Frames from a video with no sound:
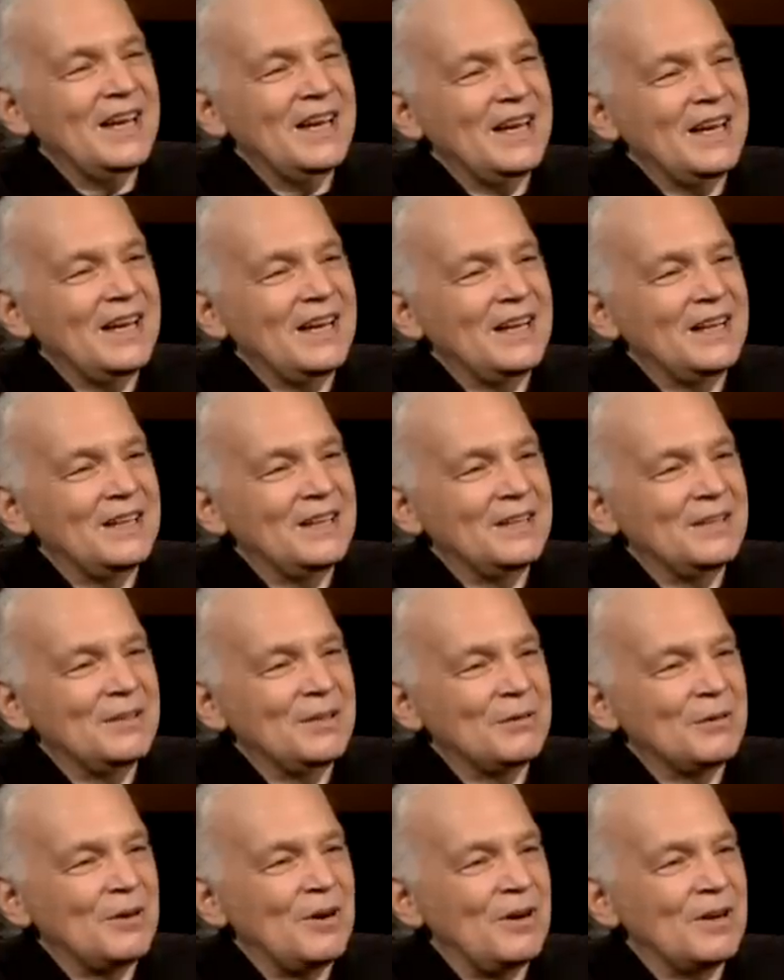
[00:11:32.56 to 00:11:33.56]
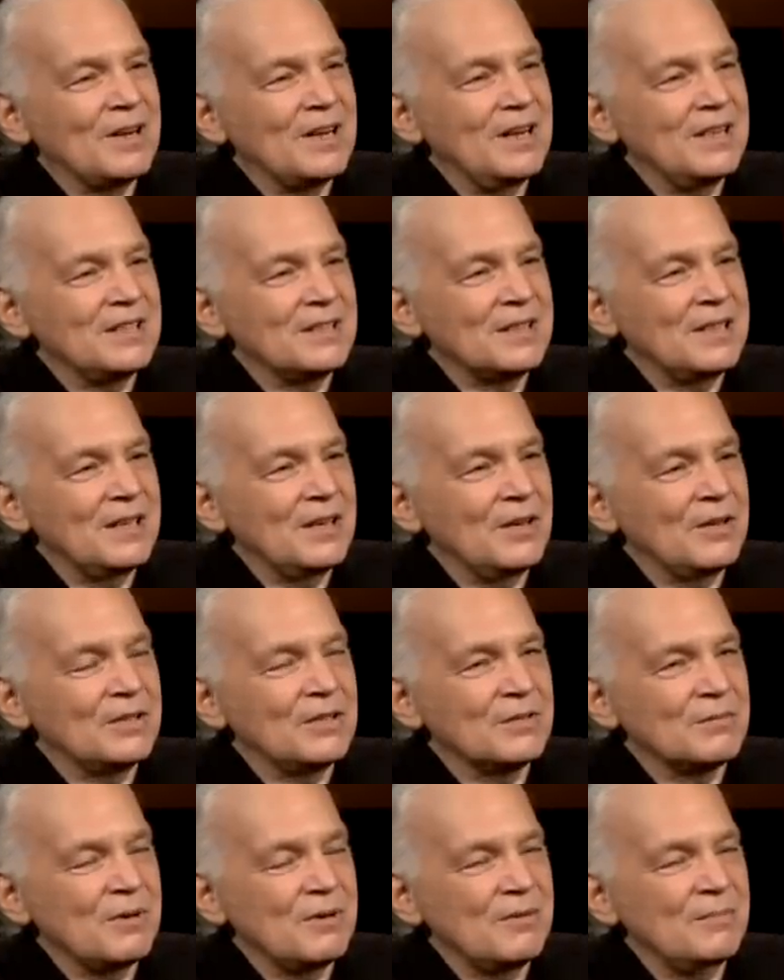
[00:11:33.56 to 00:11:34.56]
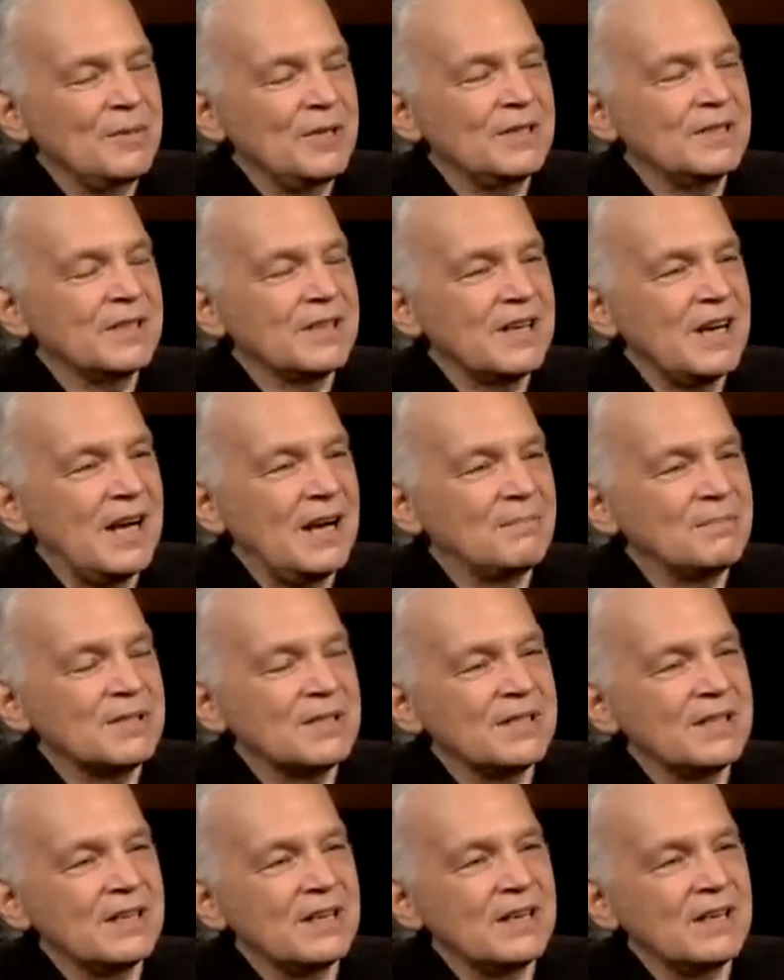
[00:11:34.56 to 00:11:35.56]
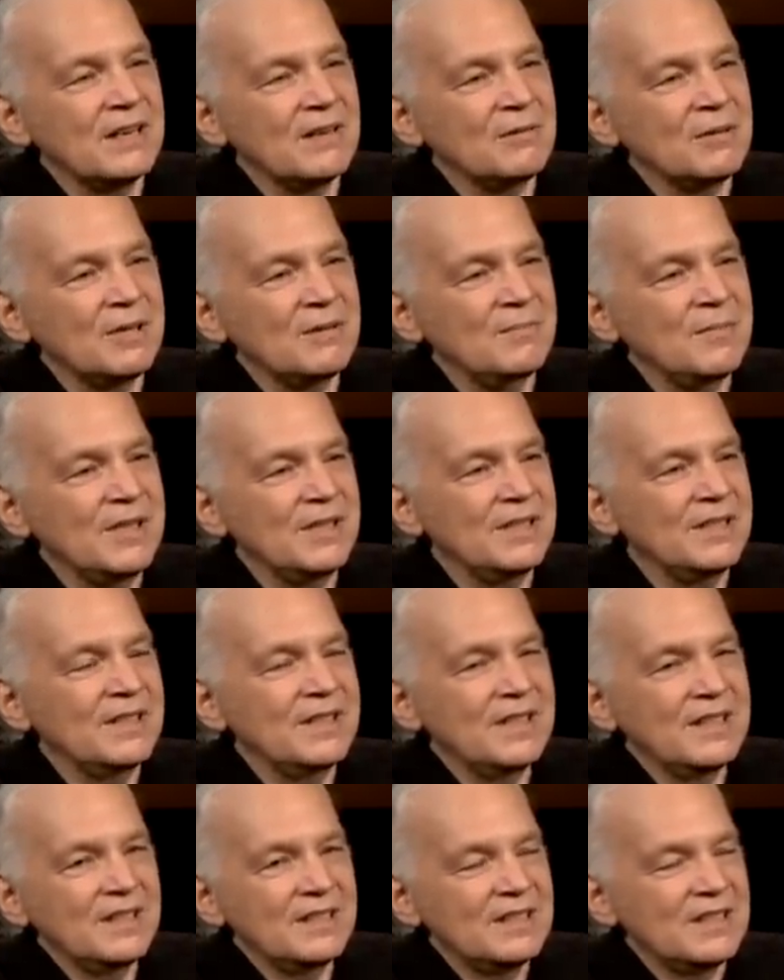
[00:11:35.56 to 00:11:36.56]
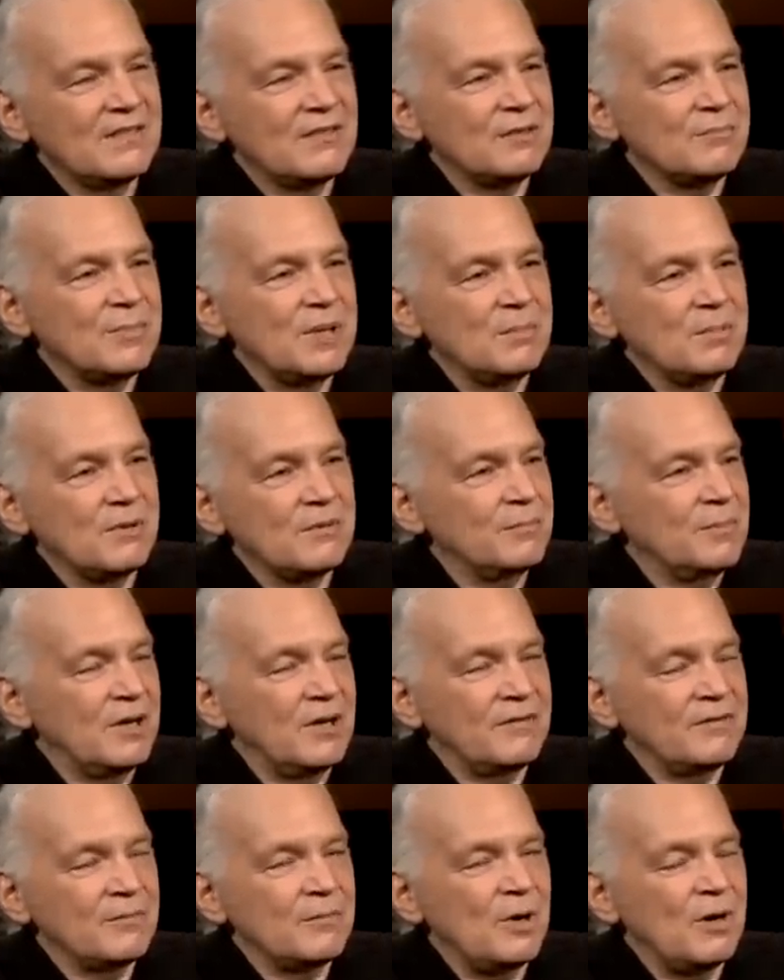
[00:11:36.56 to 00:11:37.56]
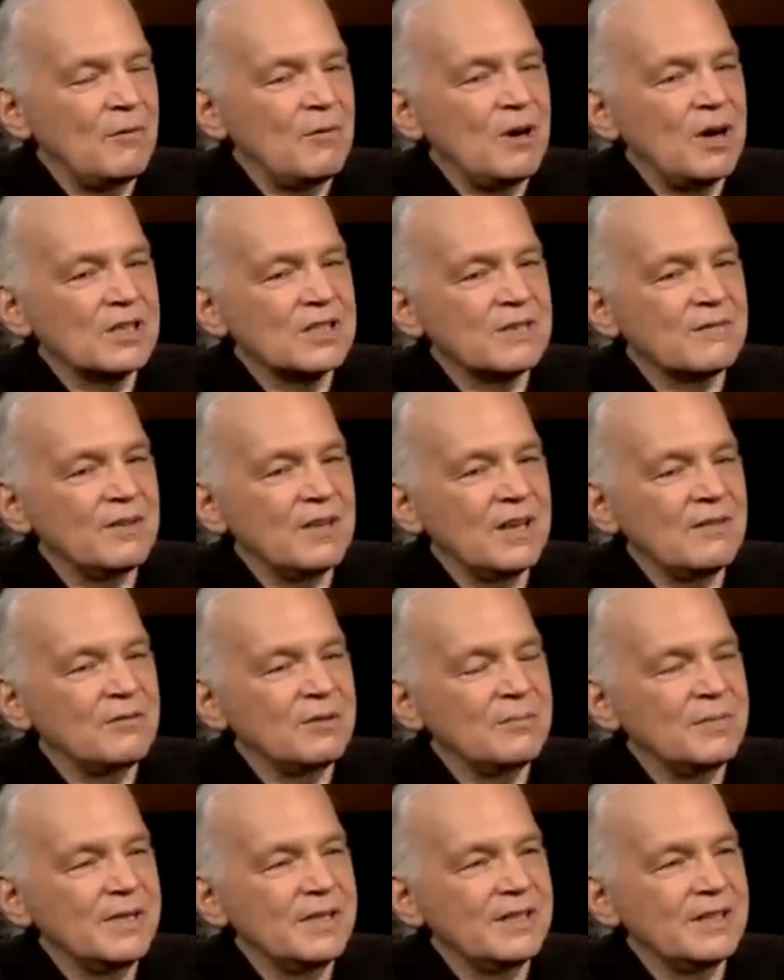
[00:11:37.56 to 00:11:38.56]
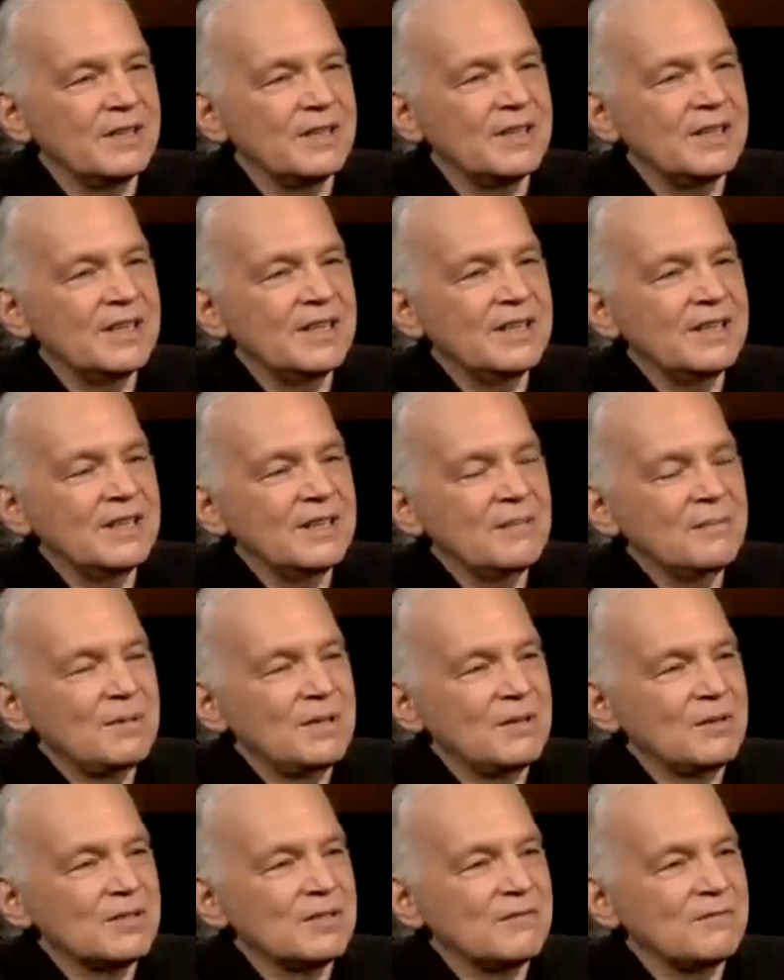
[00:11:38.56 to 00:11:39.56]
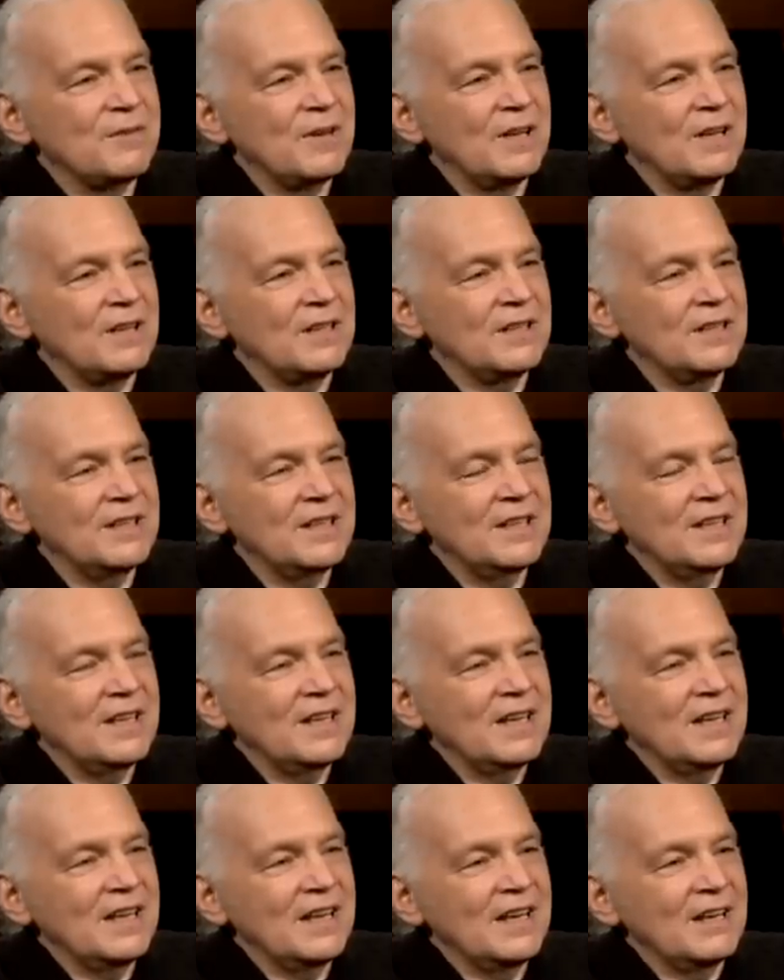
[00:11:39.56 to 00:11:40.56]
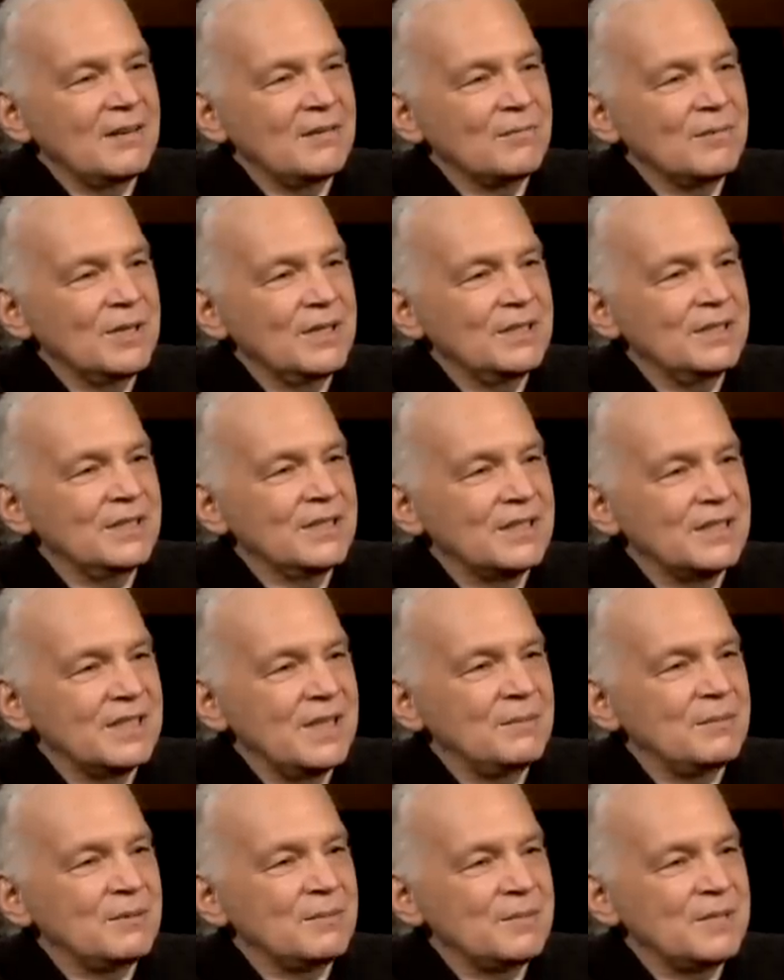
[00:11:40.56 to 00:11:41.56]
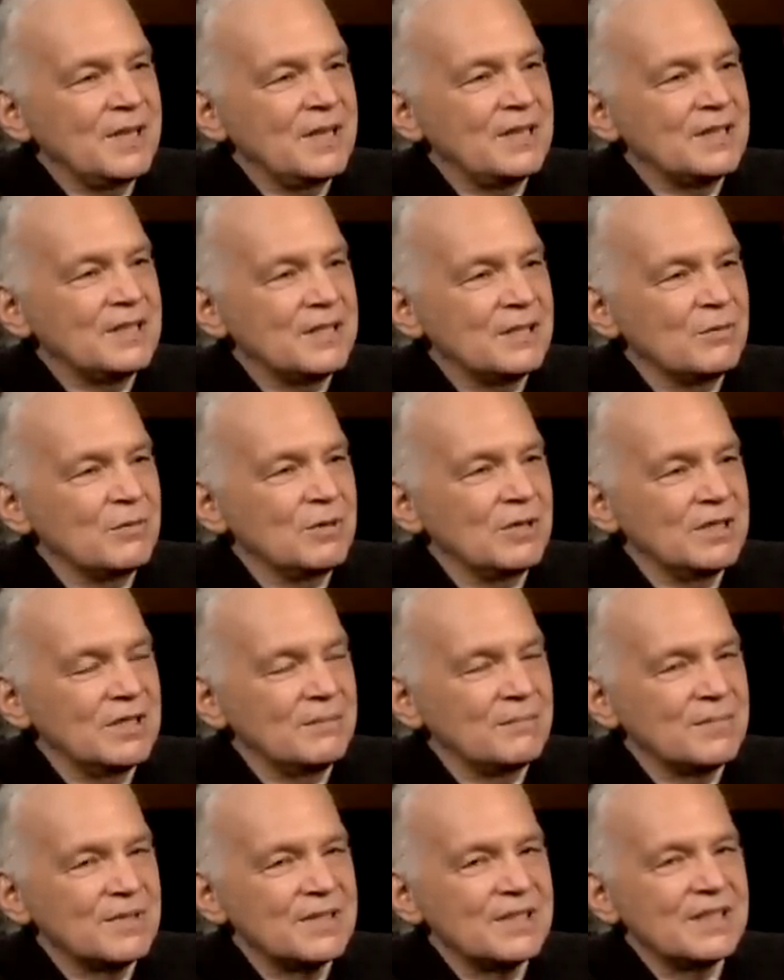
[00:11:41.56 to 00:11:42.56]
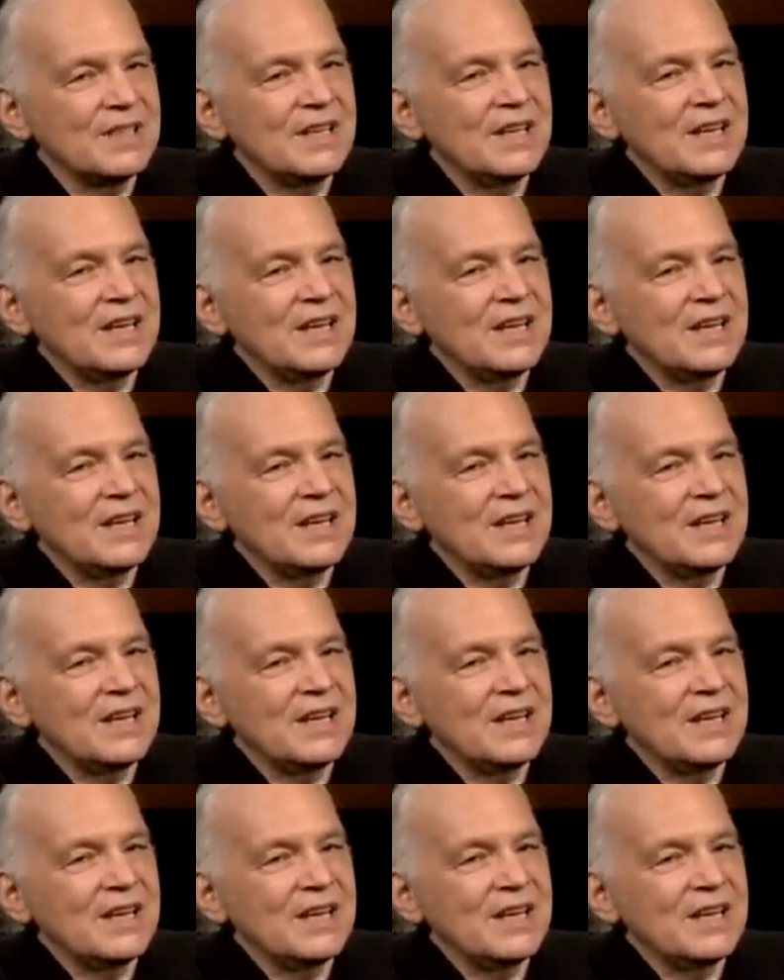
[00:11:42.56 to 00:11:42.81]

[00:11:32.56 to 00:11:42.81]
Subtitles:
And there were all kinds of characters. We would meet the cops there. We'd meet different people, all from all walks of life would be in there. There was a fella, and we nicknamed him Tennessee Williams.